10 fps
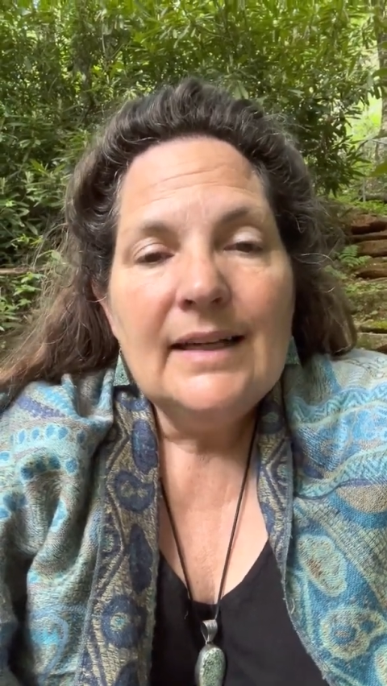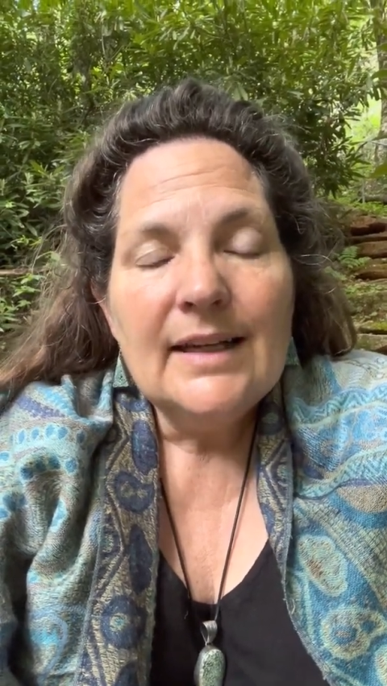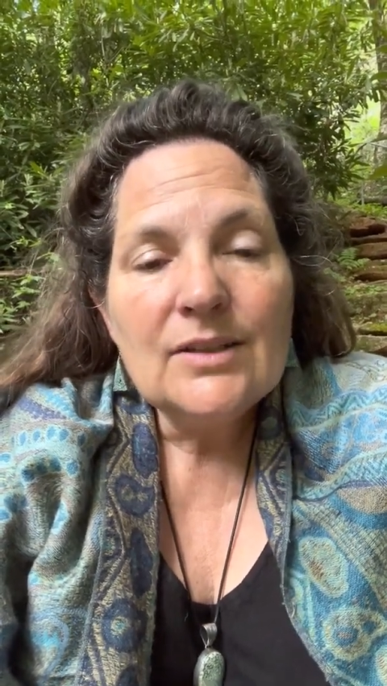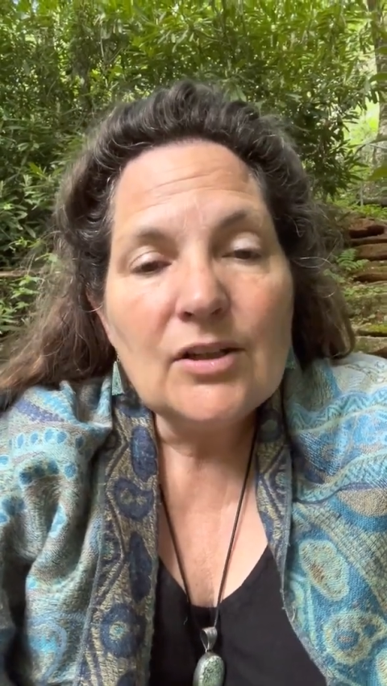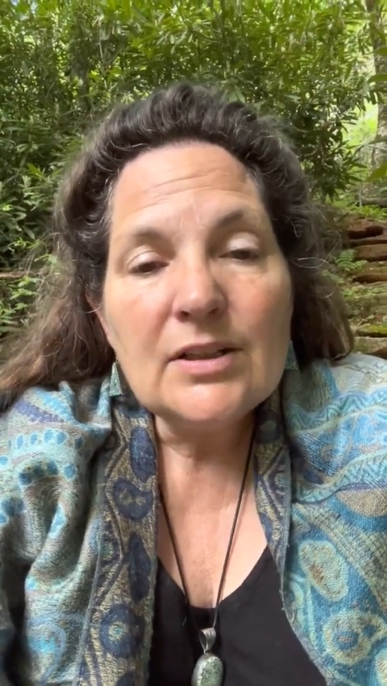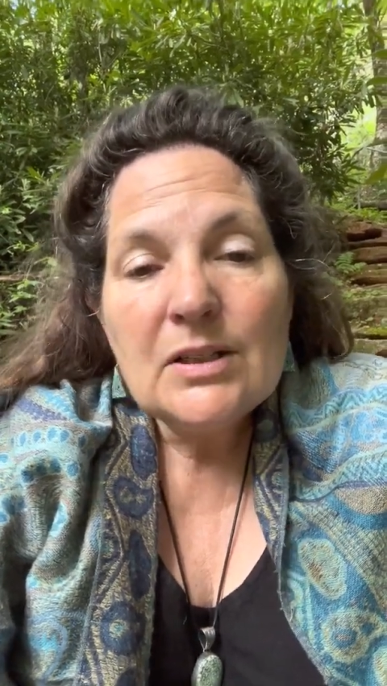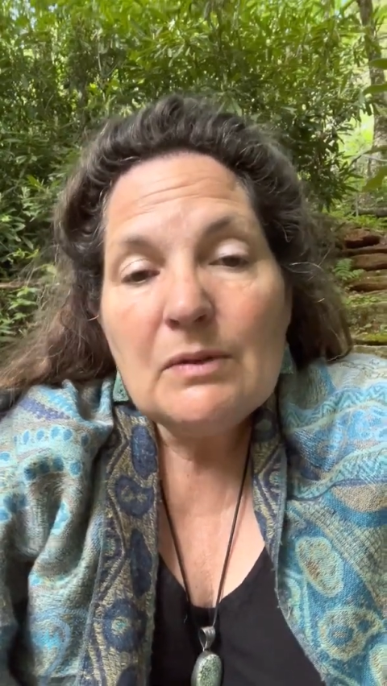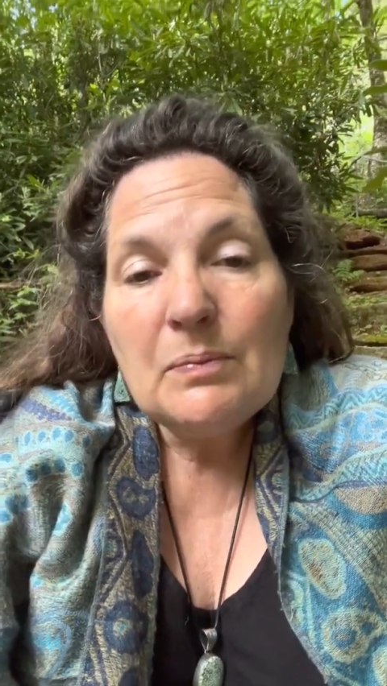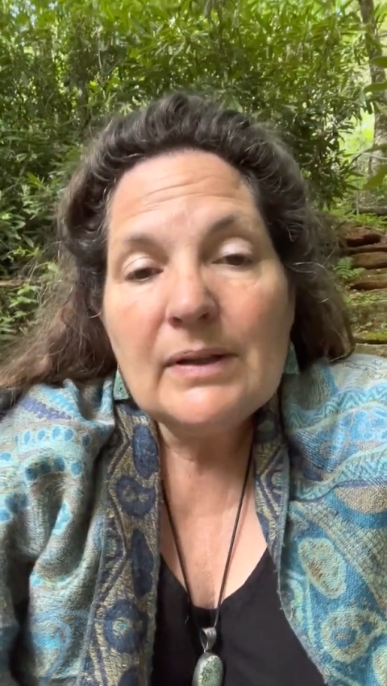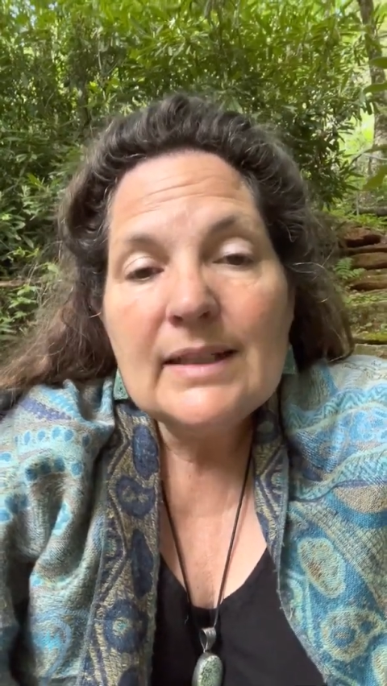It's also
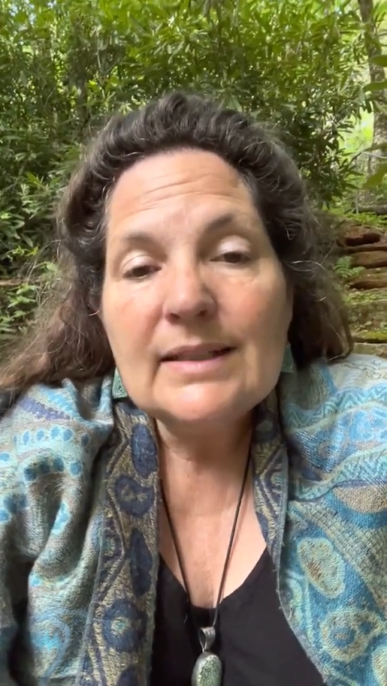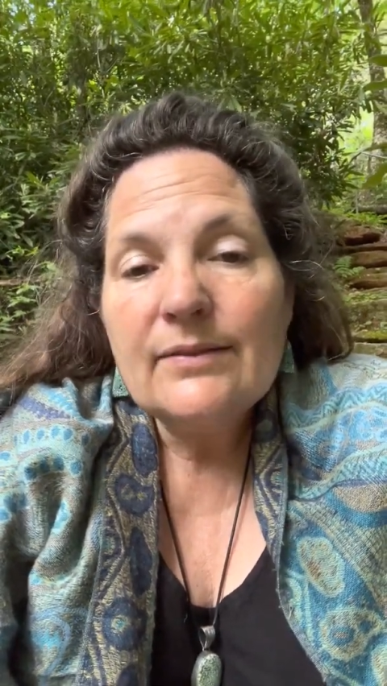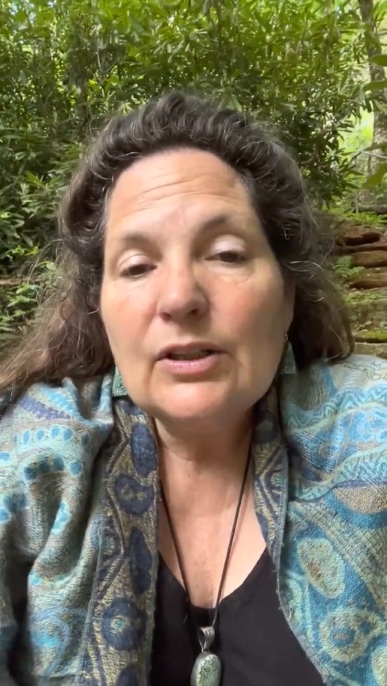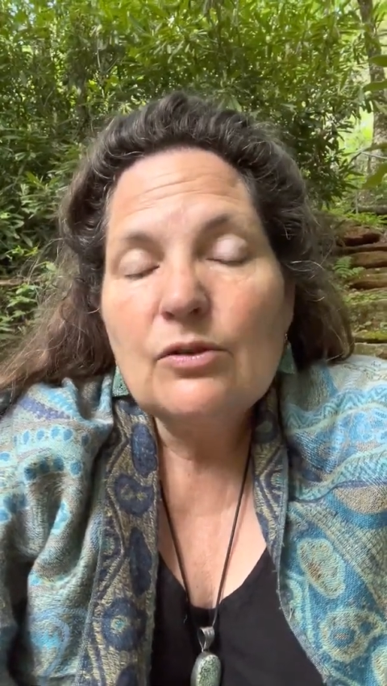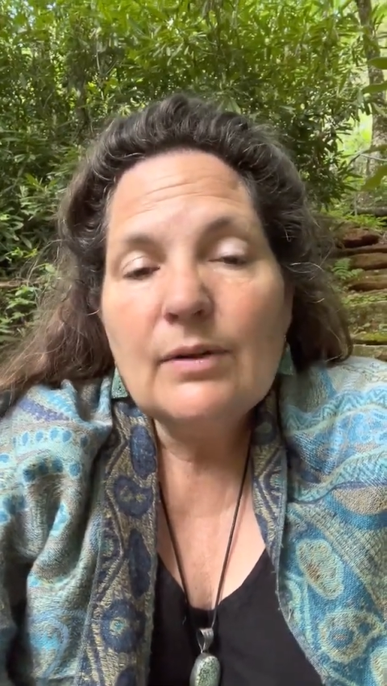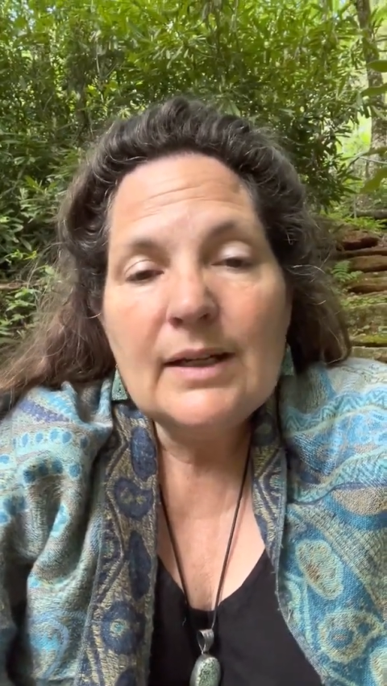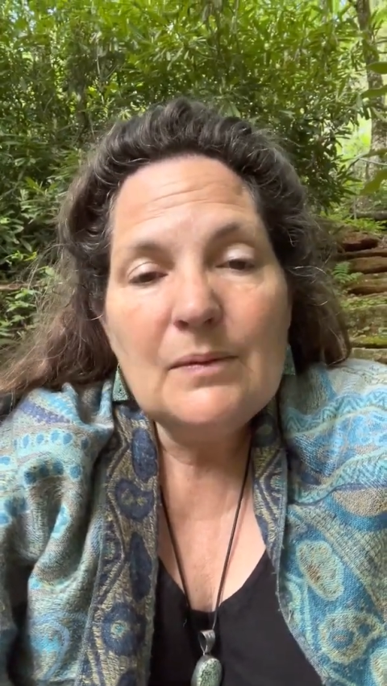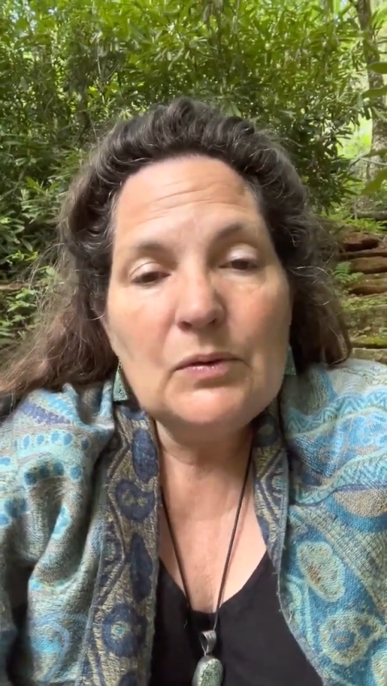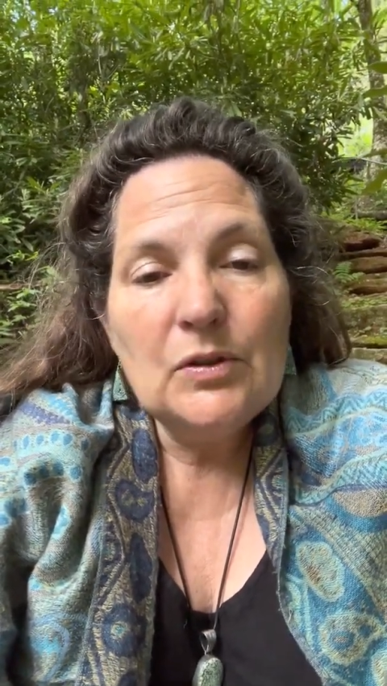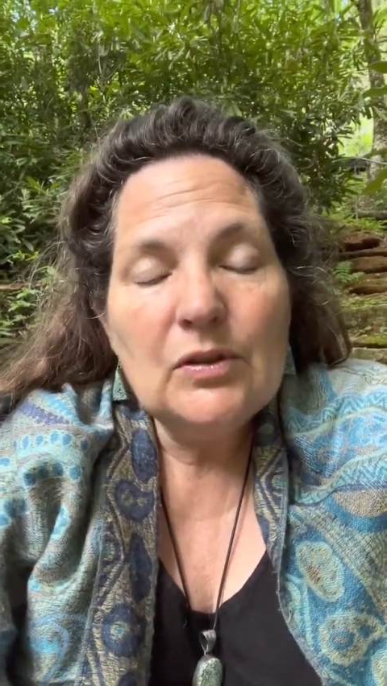a place of
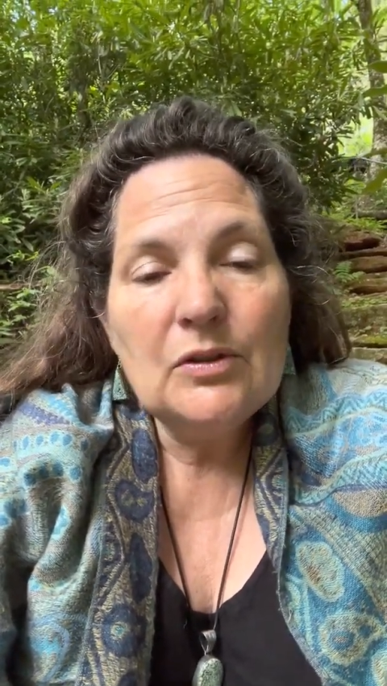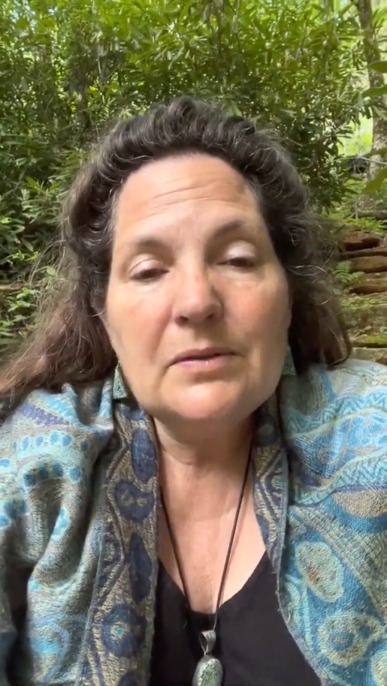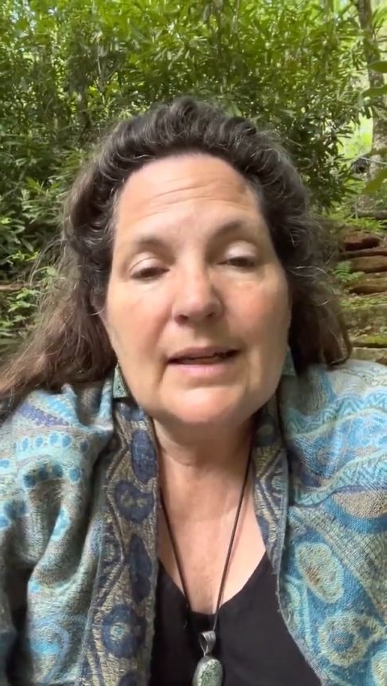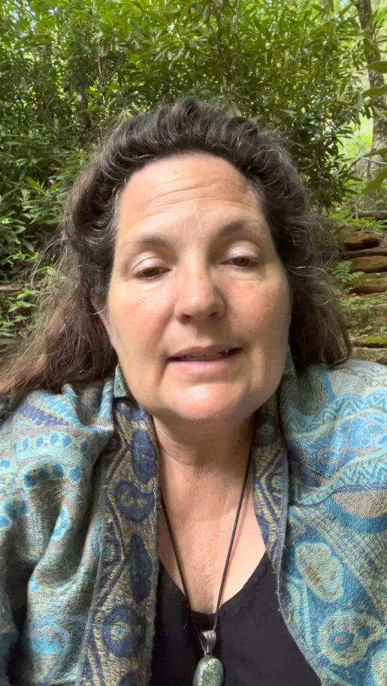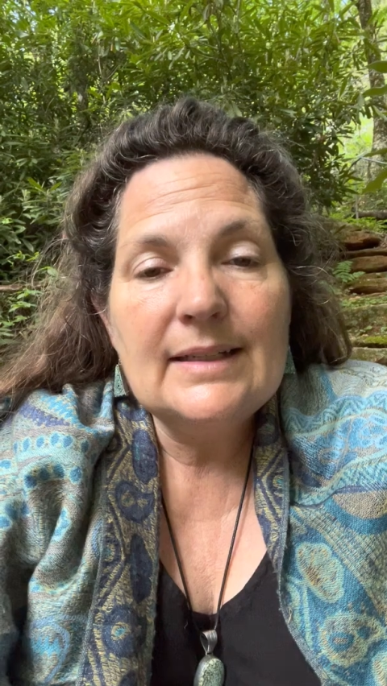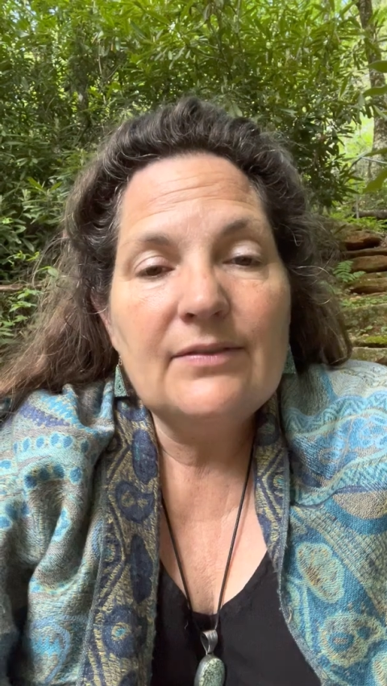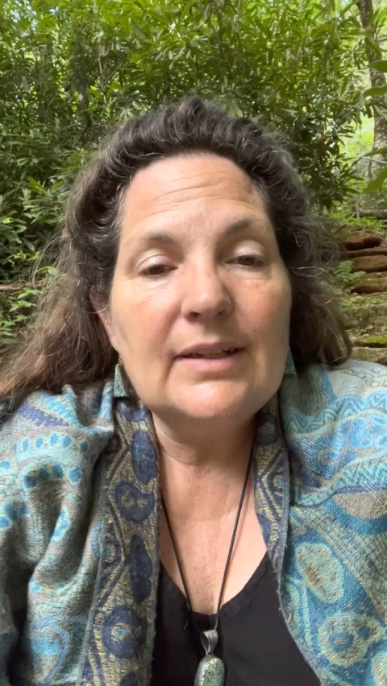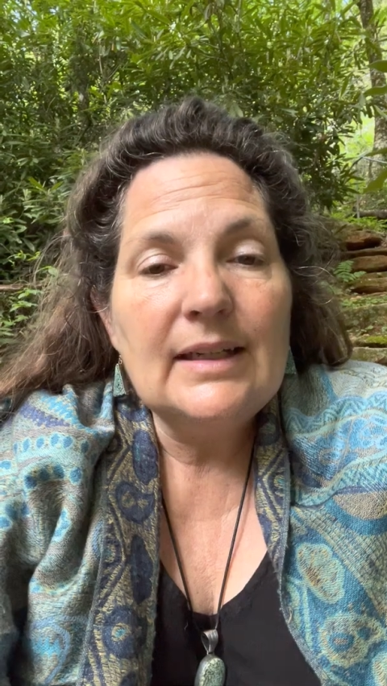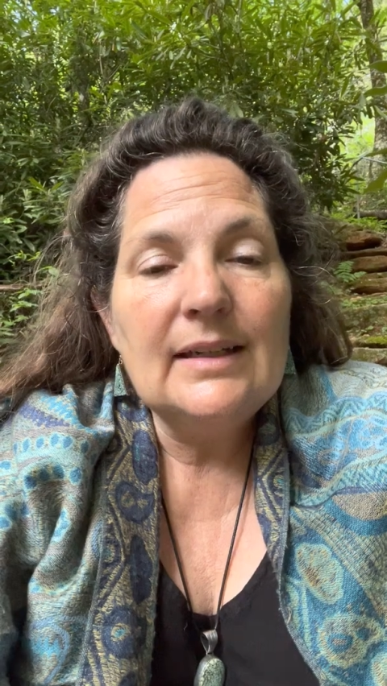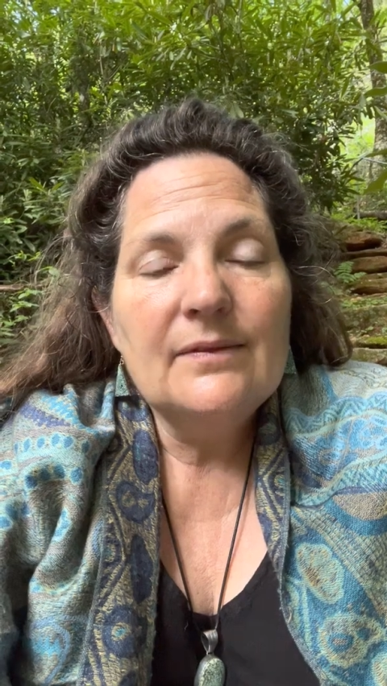incredible
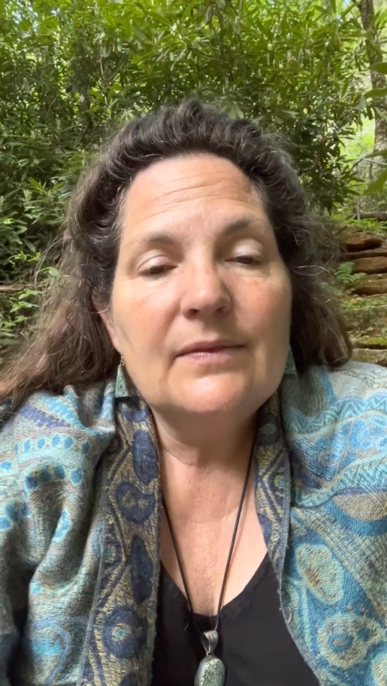creativity.